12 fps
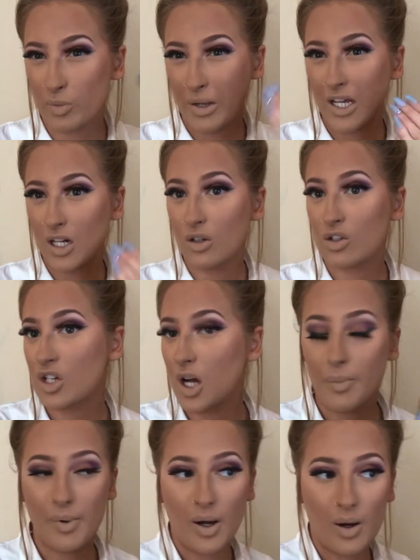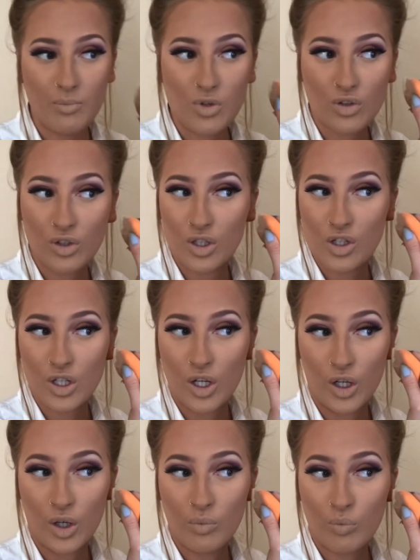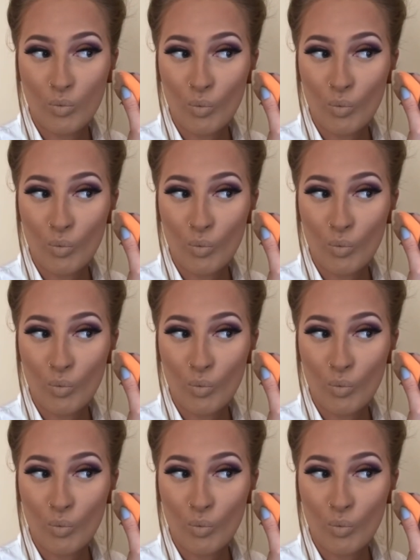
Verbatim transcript: to make it look sharper. I'm just going to show you.